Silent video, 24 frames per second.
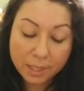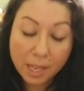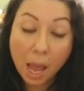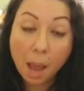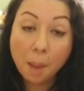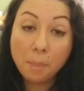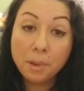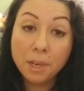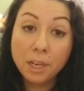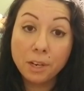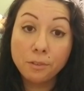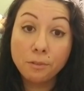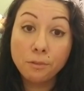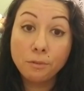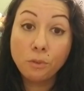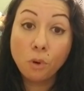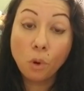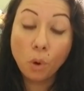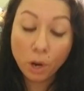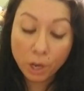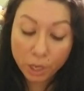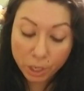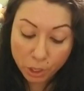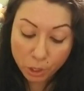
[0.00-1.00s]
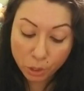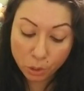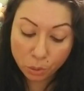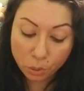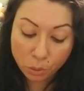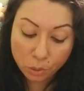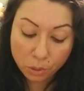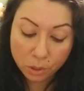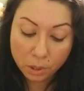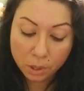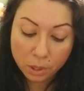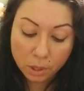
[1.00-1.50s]
happening for you
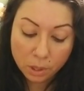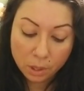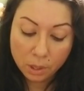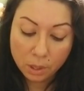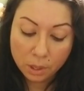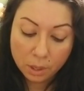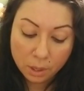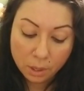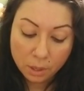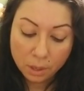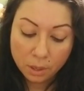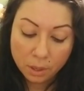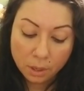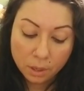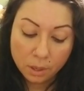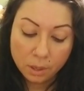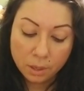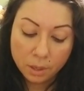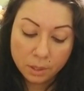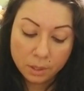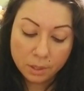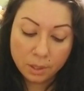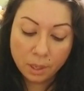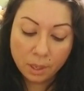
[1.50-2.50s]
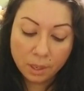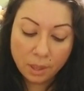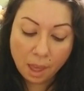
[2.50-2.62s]
to